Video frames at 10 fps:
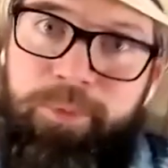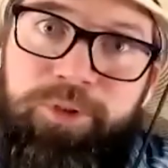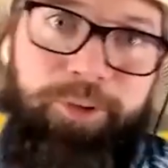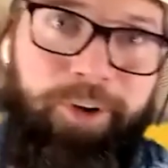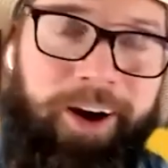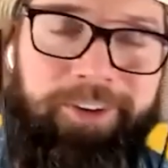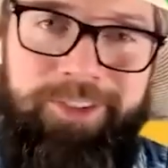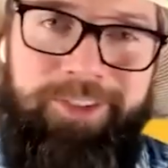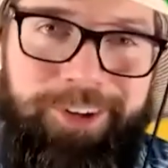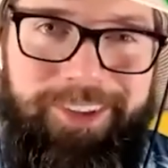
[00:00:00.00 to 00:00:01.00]
and move
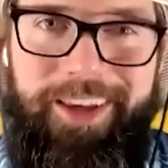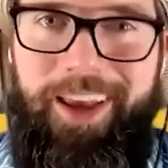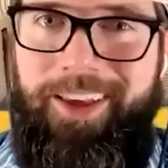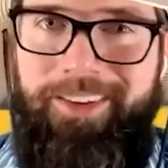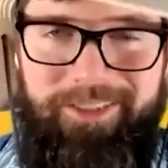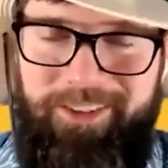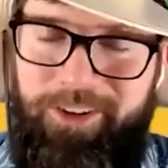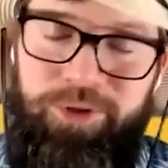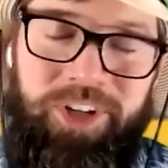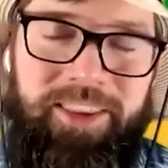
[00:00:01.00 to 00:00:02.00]
around during the day,
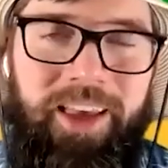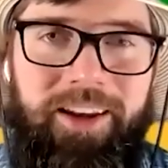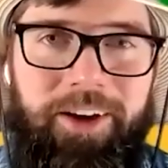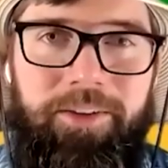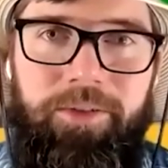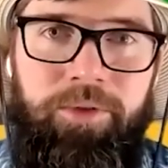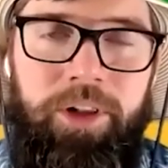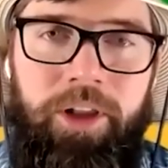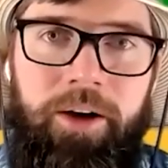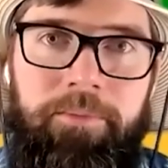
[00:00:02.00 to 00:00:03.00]
go check that out.
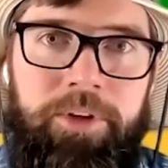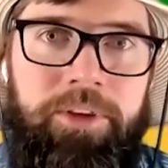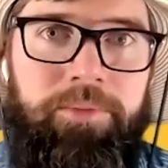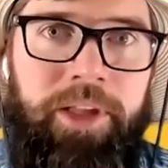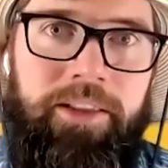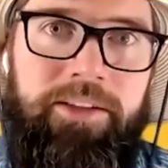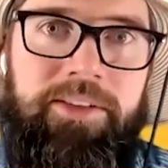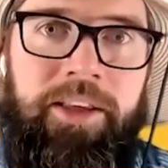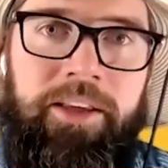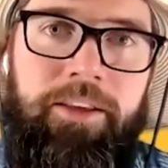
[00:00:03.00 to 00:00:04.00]
We'll put the
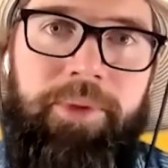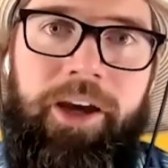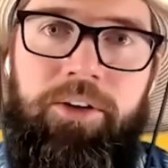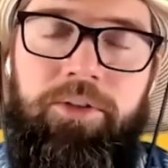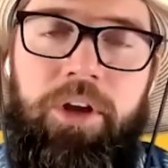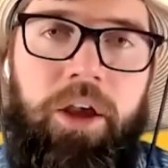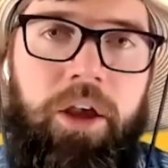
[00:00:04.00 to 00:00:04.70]
playlist link in the bio